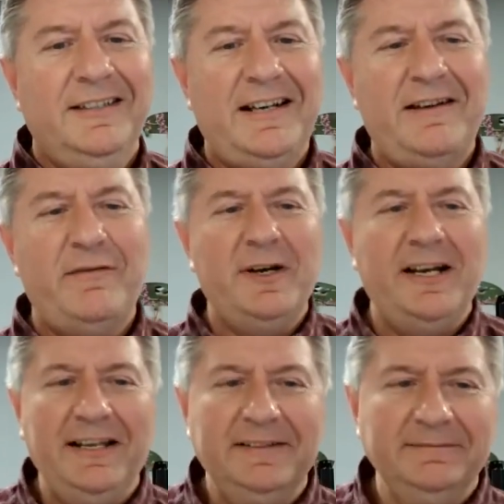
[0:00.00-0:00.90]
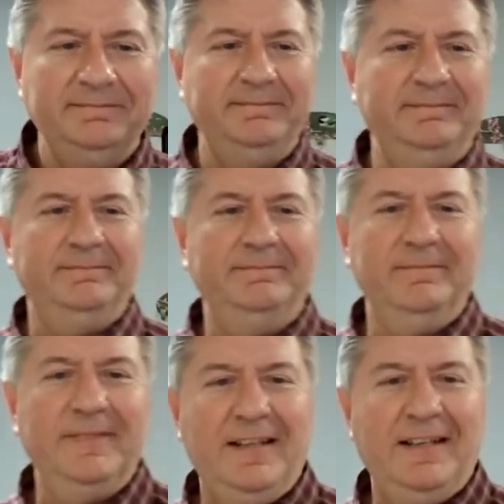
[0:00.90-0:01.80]
Hi everybody.
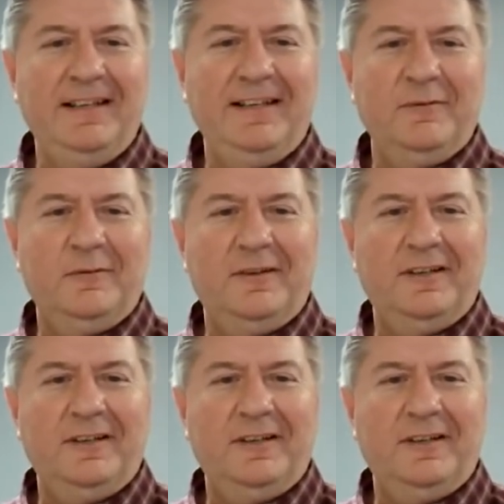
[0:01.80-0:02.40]
We're